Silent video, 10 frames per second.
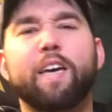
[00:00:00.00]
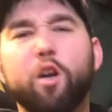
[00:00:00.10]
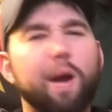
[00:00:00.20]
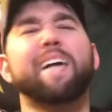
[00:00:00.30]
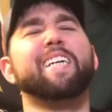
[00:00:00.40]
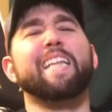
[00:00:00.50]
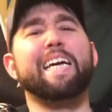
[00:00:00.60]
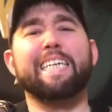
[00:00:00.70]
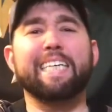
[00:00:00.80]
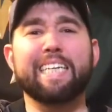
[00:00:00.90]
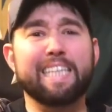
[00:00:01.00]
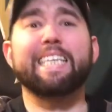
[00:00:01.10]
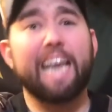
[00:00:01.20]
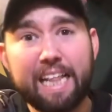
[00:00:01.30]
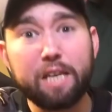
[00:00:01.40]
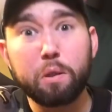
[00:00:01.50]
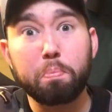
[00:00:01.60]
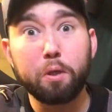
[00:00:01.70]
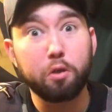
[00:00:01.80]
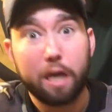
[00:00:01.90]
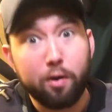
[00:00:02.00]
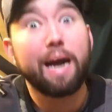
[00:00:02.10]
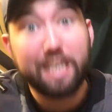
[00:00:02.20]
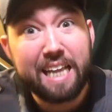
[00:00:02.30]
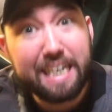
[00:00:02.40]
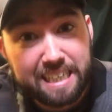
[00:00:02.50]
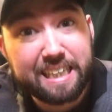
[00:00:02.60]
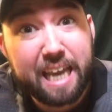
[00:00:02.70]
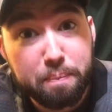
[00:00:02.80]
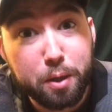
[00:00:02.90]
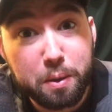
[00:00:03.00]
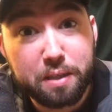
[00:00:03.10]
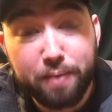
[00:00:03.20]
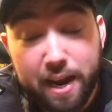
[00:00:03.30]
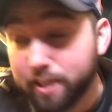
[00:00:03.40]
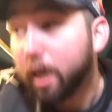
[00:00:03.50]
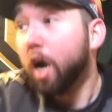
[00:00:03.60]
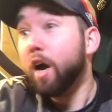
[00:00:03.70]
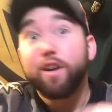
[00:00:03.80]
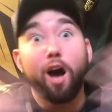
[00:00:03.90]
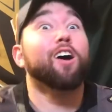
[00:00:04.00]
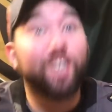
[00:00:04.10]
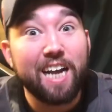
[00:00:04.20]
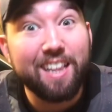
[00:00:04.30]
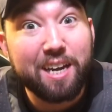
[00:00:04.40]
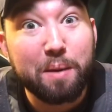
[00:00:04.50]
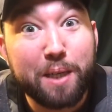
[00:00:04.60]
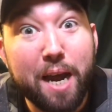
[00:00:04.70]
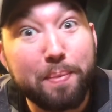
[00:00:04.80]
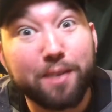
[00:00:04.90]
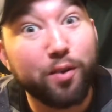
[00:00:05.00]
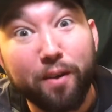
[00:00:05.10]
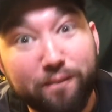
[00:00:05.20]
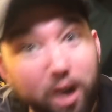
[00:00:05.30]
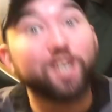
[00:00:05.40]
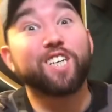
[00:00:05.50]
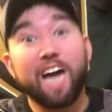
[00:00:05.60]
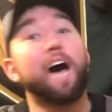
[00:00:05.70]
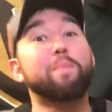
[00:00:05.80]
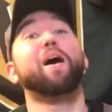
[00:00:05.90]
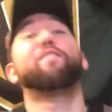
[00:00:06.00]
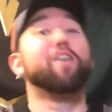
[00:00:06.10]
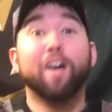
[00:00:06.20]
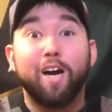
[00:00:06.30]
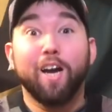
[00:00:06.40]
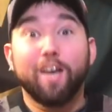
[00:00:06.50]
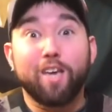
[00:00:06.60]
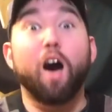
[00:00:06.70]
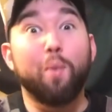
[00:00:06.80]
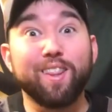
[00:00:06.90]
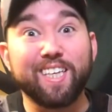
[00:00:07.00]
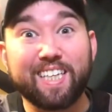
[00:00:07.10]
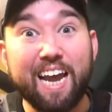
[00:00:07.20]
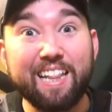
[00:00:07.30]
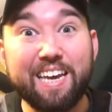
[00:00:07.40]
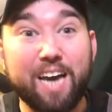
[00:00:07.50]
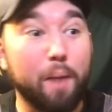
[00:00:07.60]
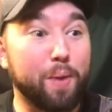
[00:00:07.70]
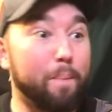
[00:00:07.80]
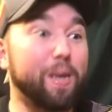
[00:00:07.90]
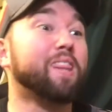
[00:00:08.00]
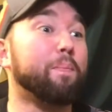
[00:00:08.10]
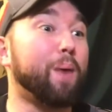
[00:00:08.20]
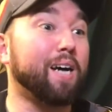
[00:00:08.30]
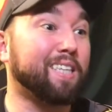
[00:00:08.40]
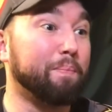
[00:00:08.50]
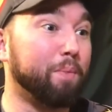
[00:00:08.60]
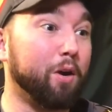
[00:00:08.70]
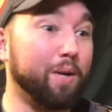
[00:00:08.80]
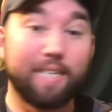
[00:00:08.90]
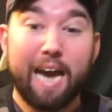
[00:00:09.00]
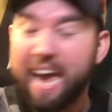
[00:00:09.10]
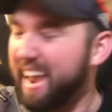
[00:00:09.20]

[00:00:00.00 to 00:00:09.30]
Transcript: Congratulations to the St. Louis Blues. Congratulations, St. Louis fans. Y'all are Stanley Cup champions for the first time ever. Y'all won the Stanley Cup. You beat the Boston Bruins.